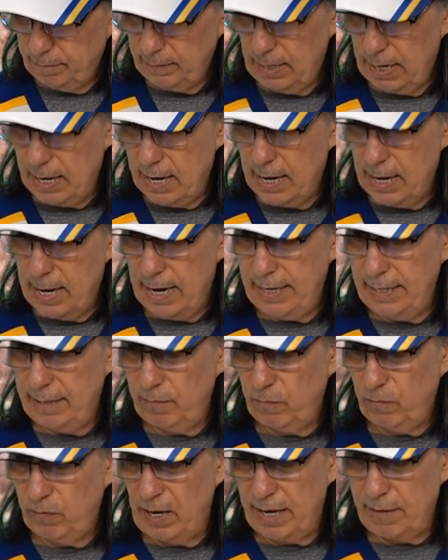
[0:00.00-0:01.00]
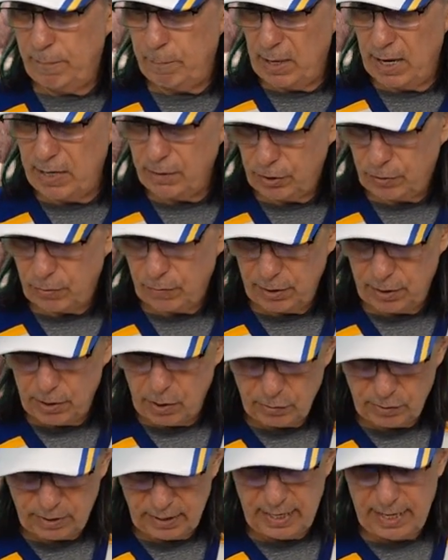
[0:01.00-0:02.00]
Uh, I, I browsed through the
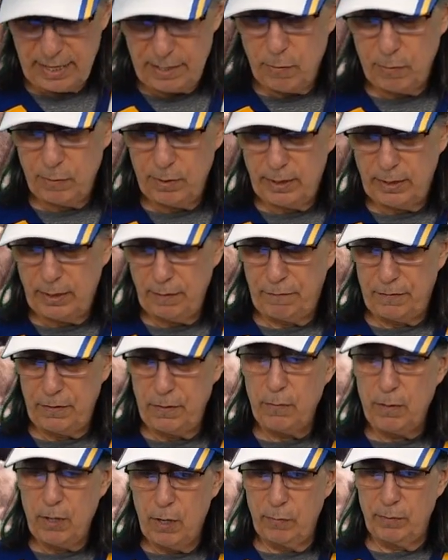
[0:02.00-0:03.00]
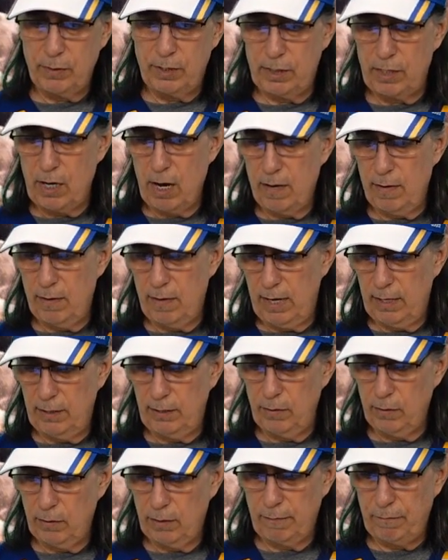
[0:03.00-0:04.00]
notes and I noticed a few notes uh, a
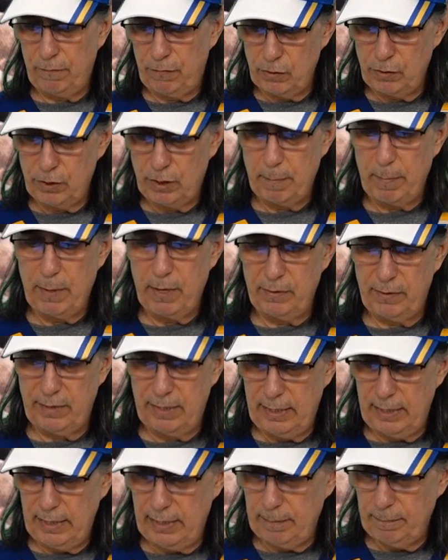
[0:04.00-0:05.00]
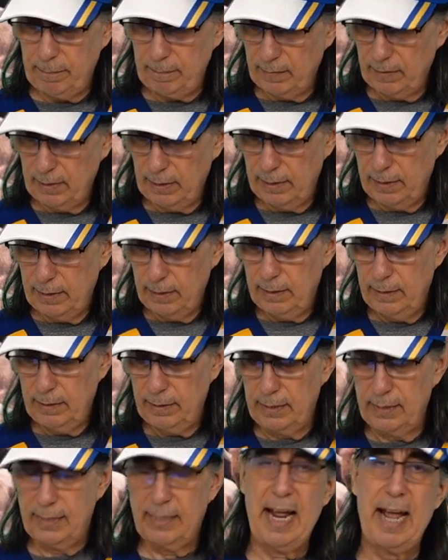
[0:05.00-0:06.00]
little confused about the,
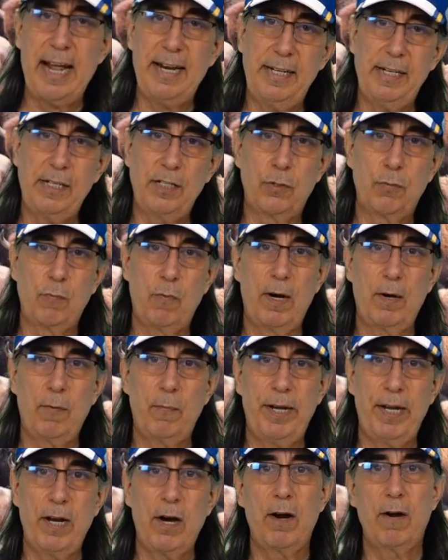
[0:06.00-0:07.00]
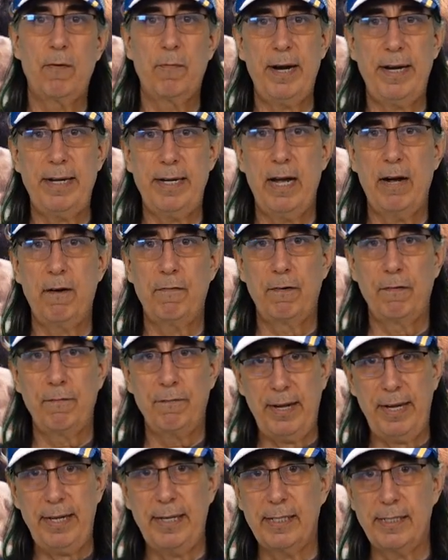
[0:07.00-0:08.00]
the standings where we are right now for
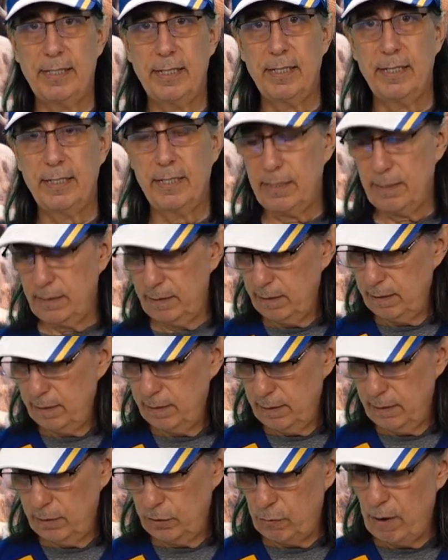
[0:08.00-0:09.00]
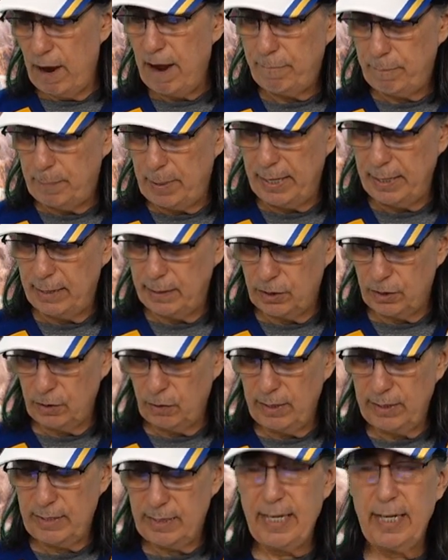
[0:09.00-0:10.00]
Vegas's draft pick. So
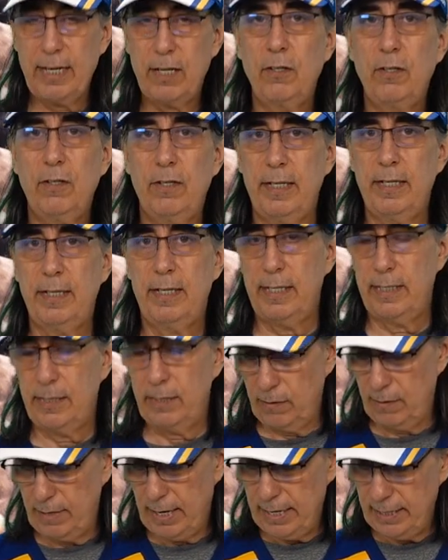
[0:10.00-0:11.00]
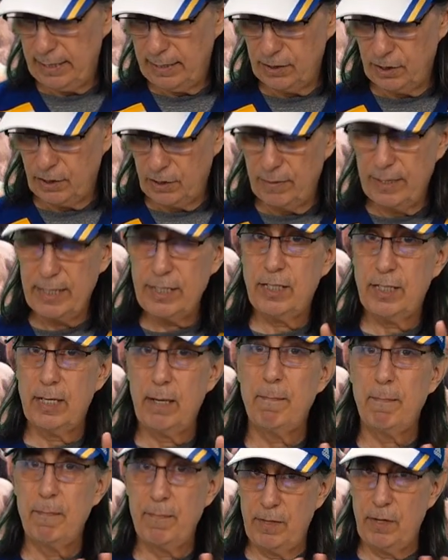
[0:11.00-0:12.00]
let's take a look at this, okay? Because there is
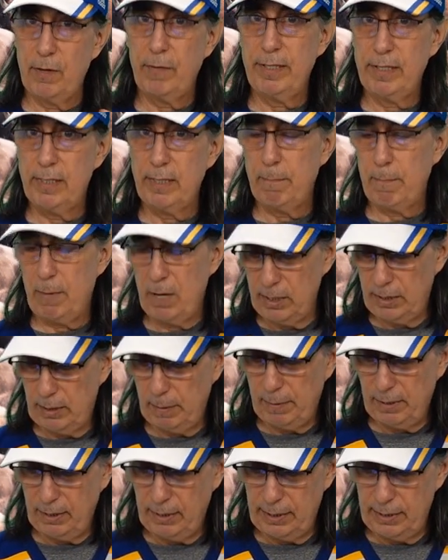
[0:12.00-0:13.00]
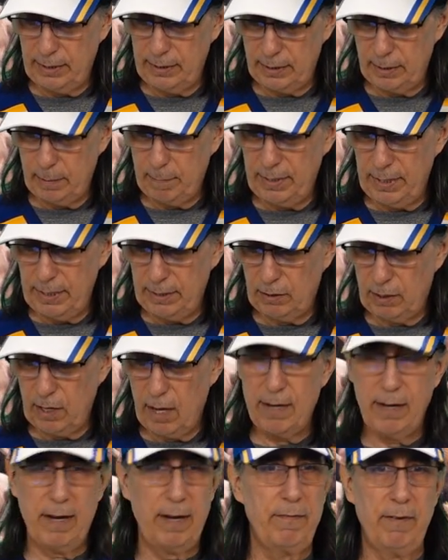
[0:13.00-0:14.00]
some there is some possibilities. Somebody
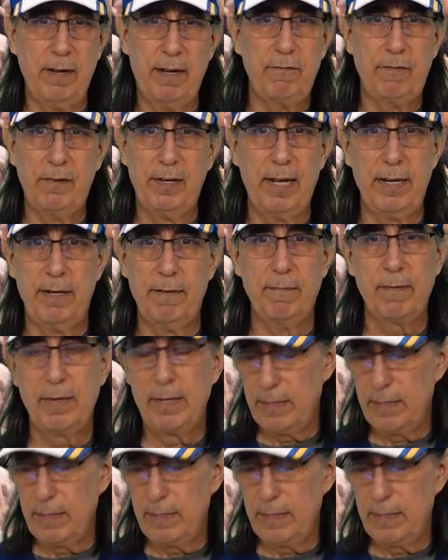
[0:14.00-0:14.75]
thought I, I forget,